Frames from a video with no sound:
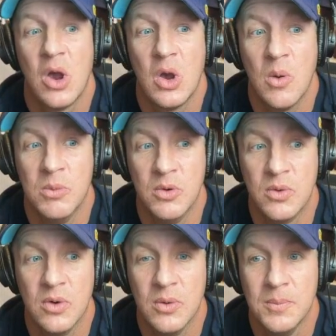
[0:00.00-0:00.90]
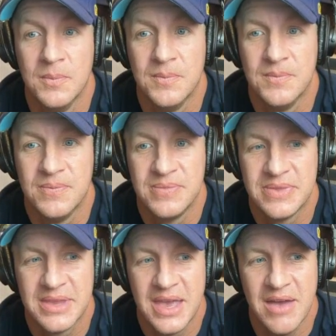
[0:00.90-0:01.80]
go Brew Crew.
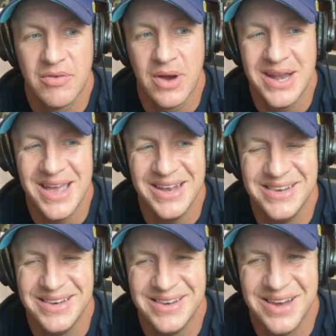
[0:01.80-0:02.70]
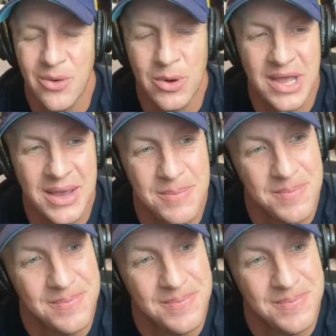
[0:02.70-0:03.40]
Have a great night or day.